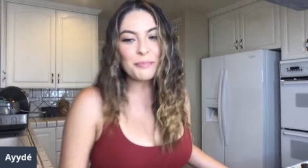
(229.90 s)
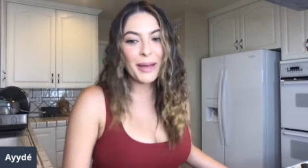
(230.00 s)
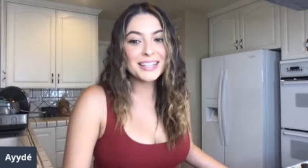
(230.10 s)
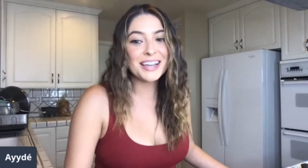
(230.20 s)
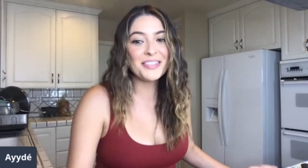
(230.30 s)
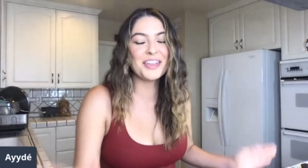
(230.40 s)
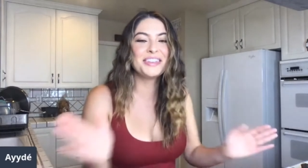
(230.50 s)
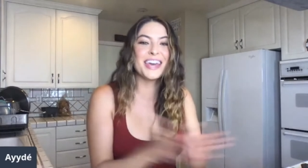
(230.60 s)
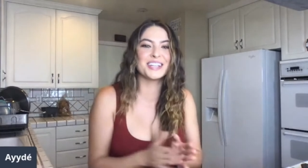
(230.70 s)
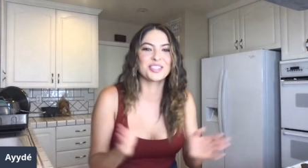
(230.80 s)
Depends on the
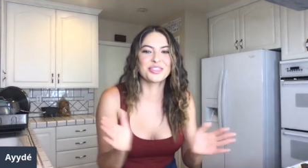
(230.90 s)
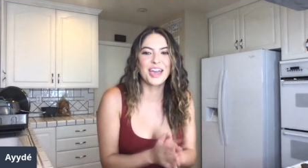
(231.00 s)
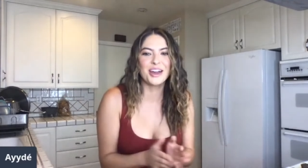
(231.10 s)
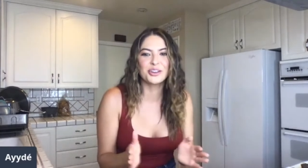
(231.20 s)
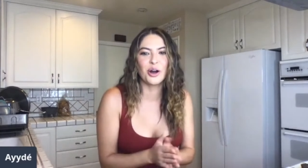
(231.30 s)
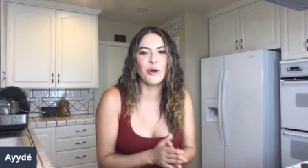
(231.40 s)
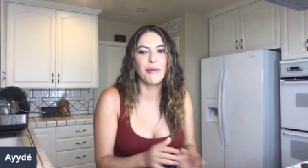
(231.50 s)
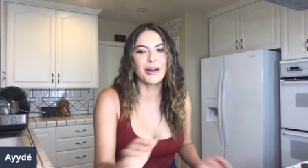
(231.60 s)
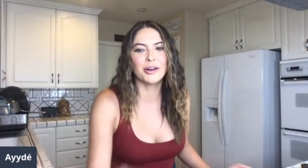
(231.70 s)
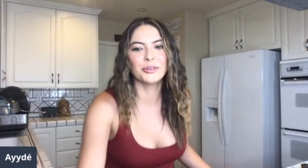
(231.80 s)
dish. There you go,
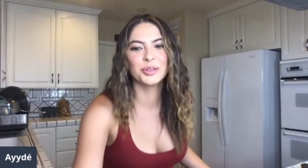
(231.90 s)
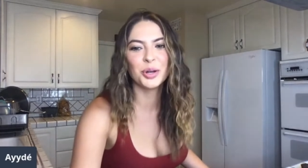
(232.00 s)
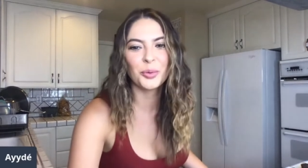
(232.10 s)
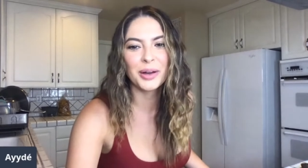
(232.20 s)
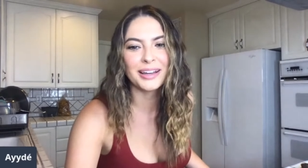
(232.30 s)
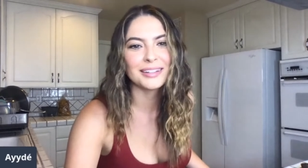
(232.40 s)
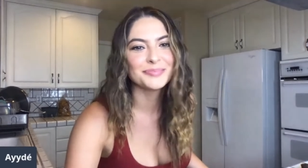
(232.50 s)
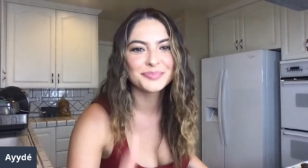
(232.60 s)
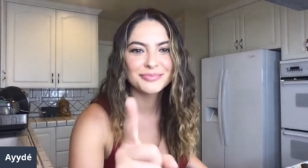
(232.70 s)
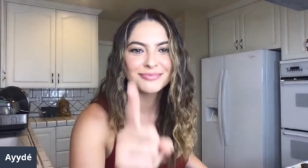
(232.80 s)
Mario. You know what?
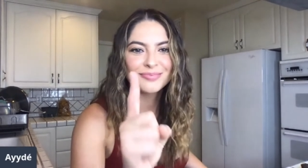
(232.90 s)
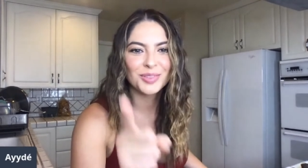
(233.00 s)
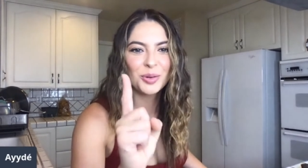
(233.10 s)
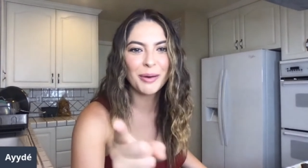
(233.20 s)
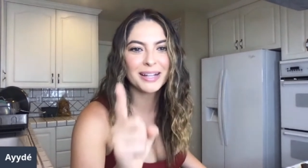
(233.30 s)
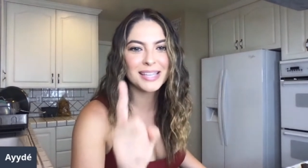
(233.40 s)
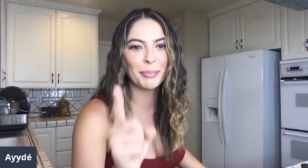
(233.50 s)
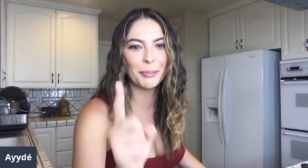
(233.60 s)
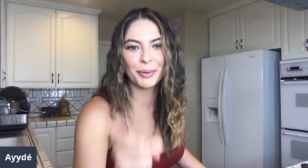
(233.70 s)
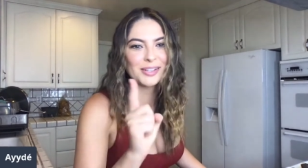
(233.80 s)
You my
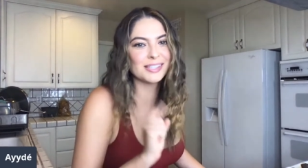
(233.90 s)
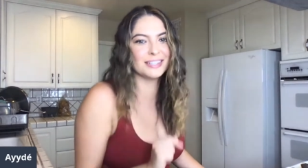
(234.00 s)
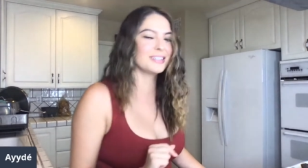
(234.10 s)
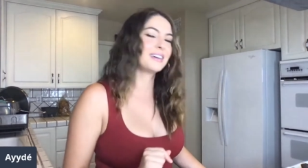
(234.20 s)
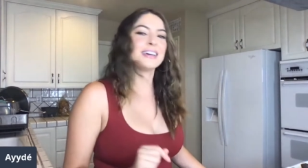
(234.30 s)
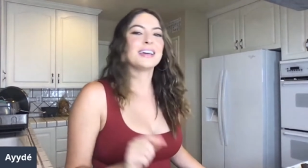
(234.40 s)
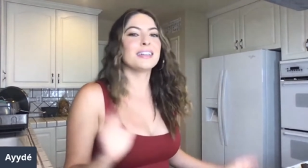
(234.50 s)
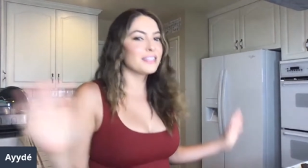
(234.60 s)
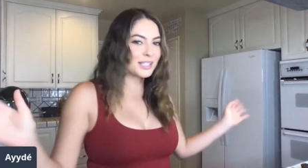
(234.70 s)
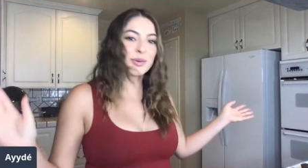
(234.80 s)
type of person.
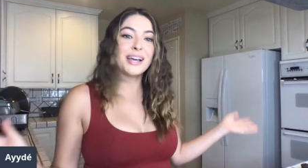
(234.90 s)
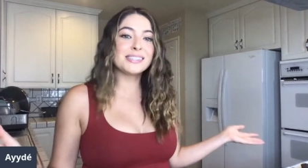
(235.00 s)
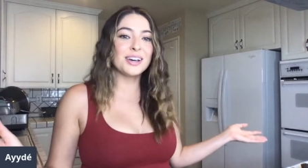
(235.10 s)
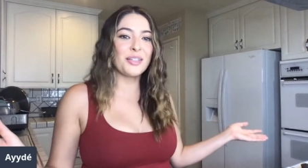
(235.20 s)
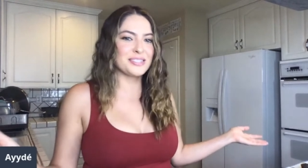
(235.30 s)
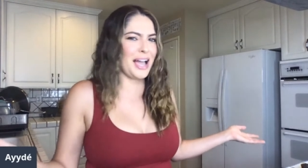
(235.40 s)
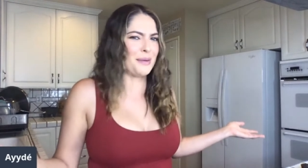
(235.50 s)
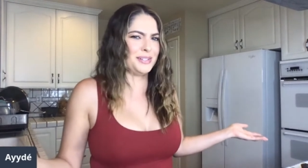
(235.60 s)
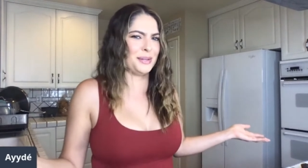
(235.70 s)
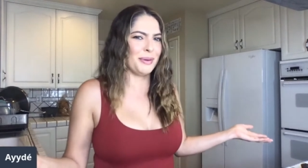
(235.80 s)
That's what I say all the
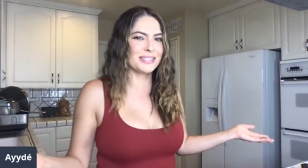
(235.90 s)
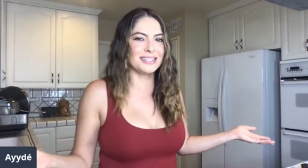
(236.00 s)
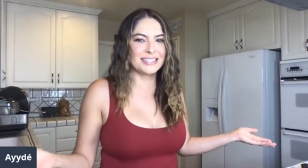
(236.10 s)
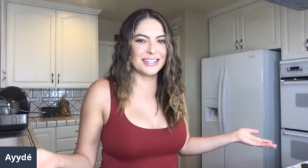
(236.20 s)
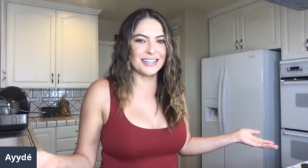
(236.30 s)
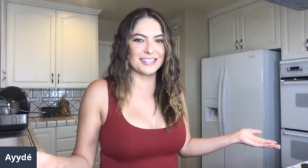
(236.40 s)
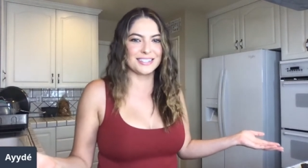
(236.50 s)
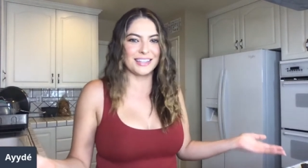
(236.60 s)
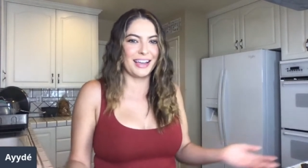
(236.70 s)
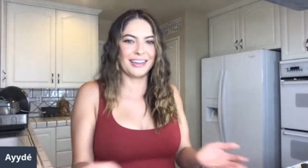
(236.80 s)
time. It depends on the
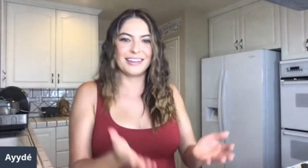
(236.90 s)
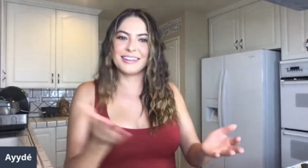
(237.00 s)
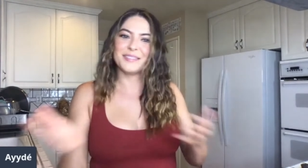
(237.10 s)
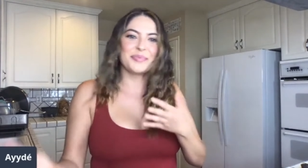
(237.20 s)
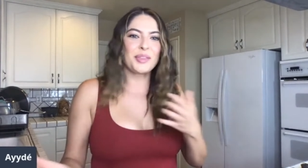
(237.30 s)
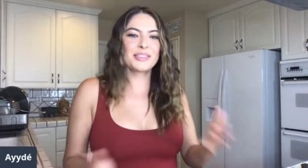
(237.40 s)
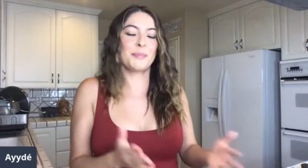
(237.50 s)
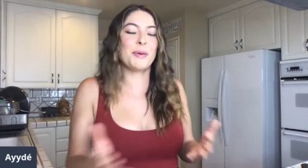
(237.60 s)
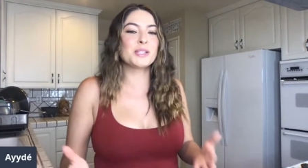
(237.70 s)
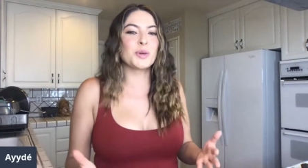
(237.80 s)
dish. Like,
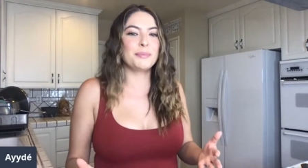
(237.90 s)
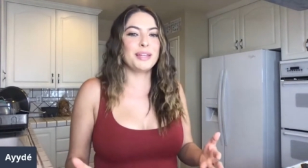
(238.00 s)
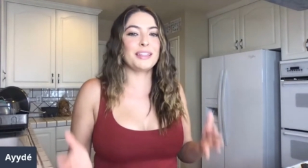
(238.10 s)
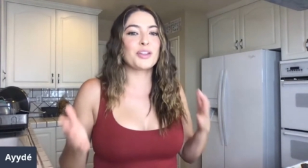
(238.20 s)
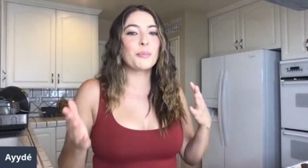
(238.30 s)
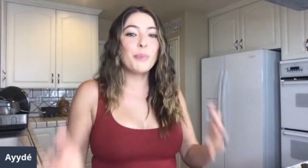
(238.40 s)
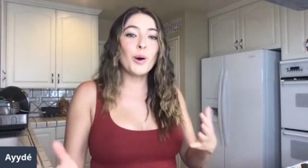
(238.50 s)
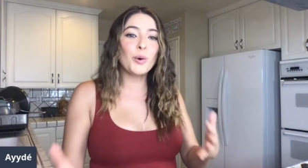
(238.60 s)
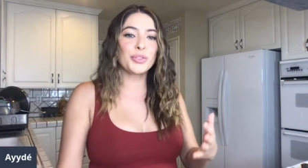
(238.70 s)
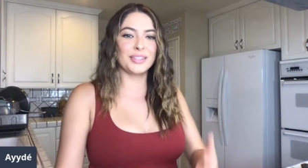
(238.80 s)
depends what I'm eating. They're
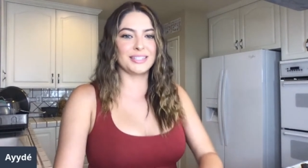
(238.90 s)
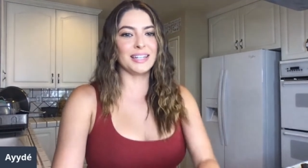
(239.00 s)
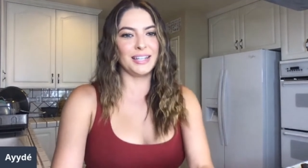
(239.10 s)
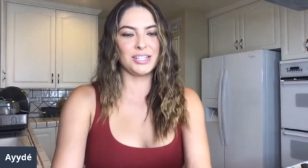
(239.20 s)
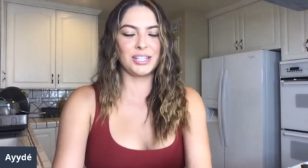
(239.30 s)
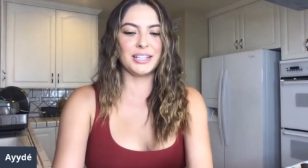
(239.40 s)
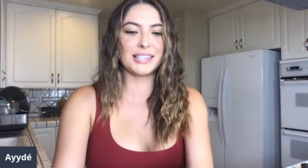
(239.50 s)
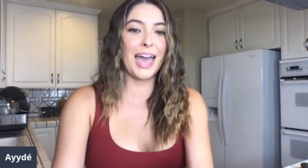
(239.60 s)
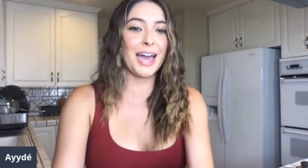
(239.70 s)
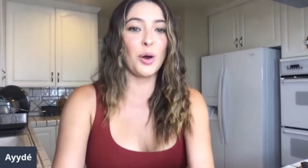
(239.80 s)
both delicious
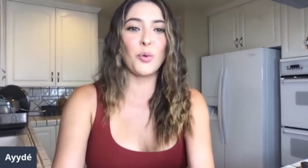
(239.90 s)
and